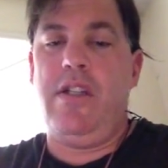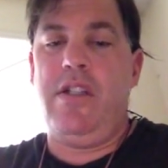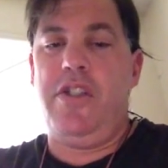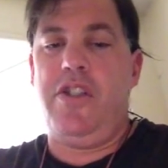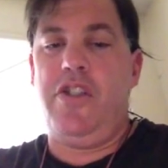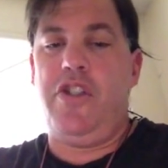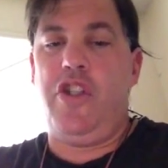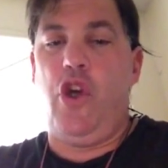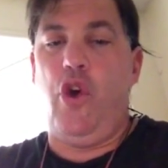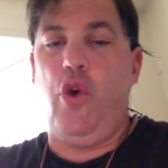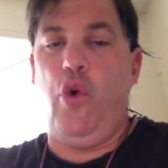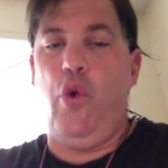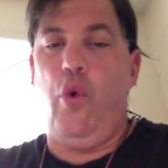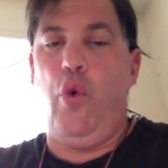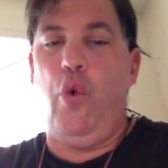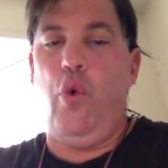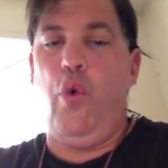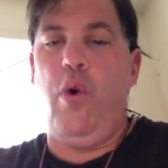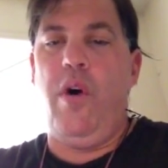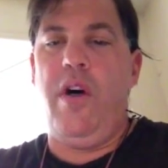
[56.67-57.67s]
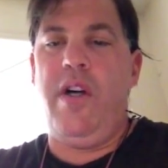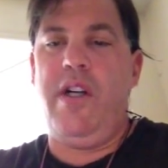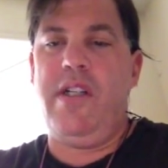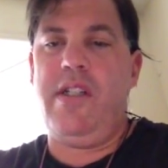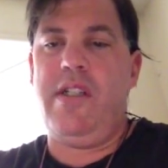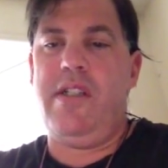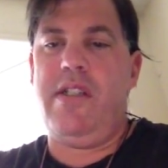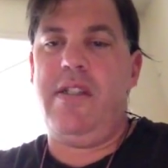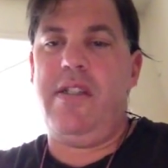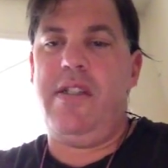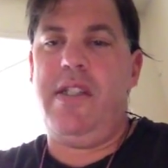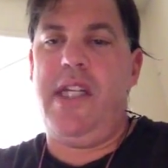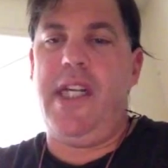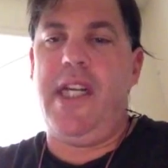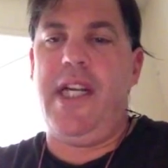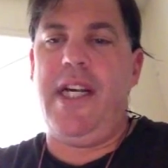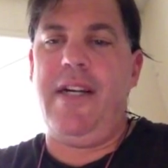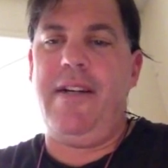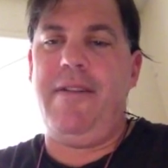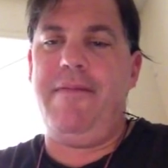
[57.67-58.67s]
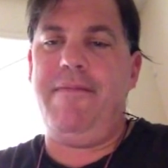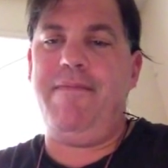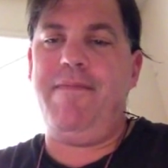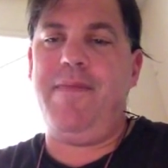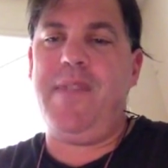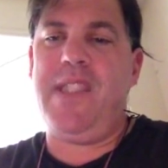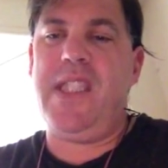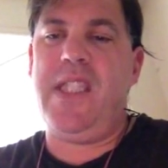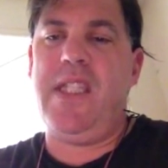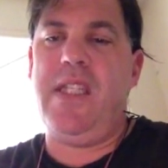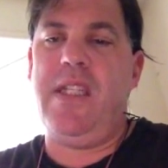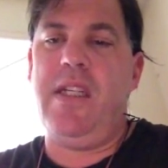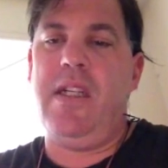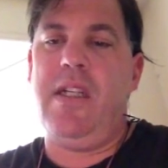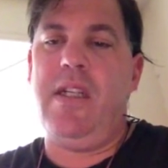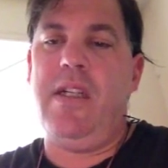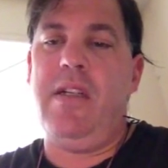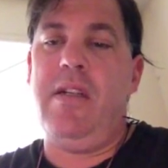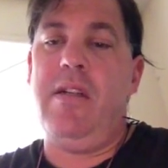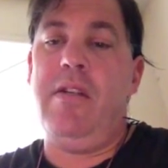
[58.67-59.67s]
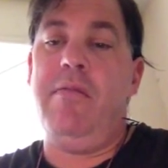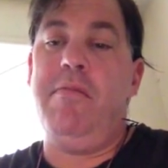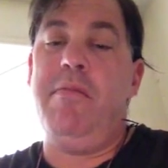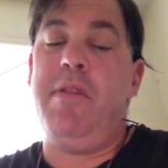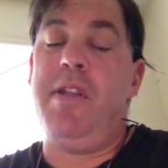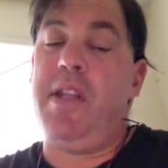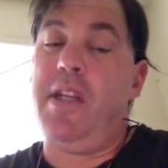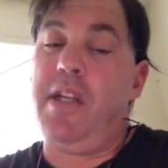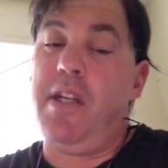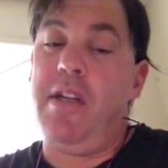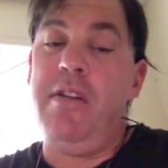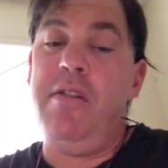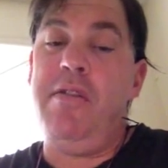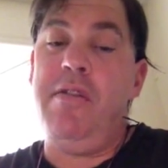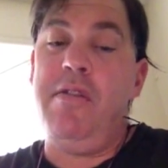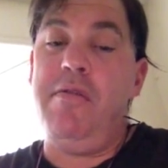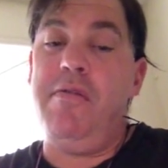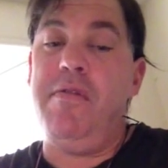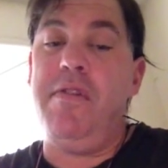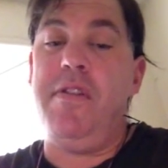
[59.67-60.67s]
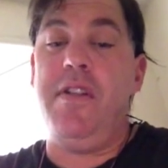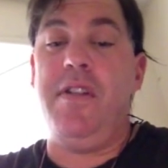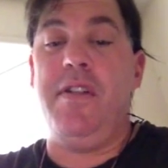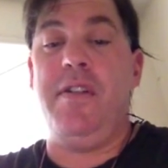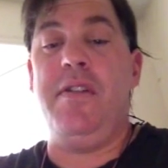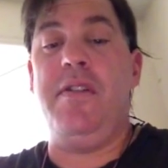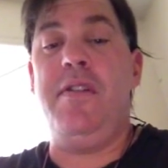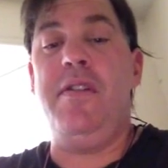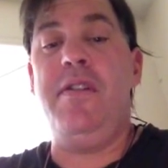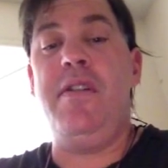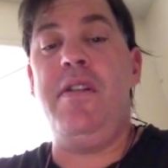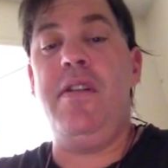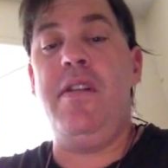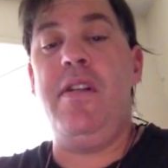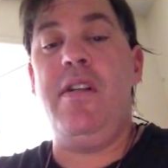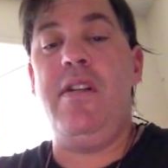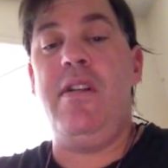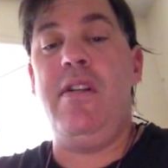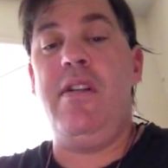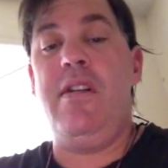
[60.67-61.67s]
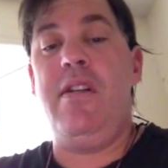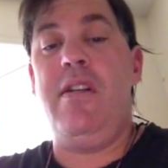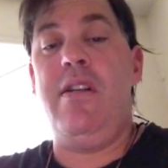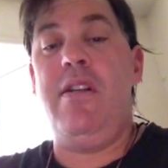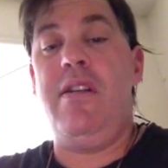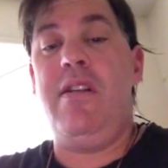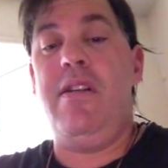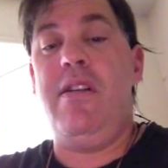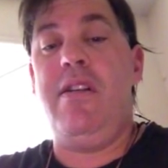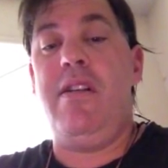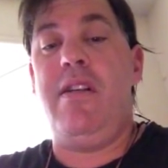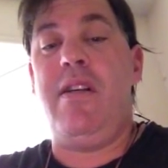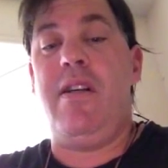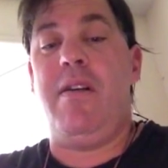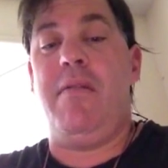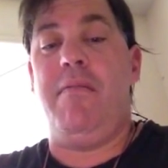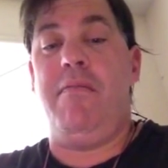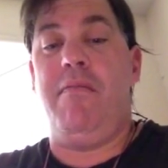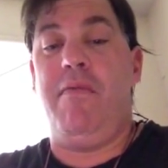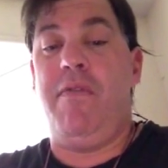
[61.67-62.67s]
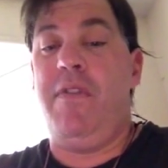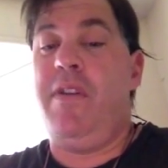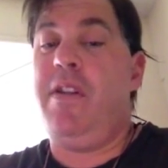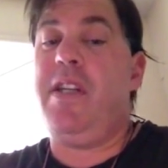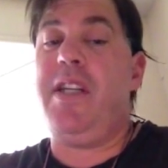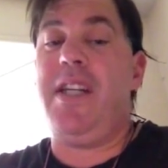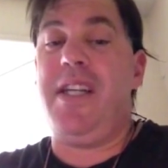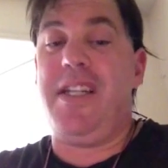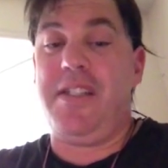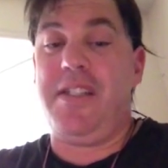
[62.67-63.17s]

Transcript: So, yeah. But the good news is I'm really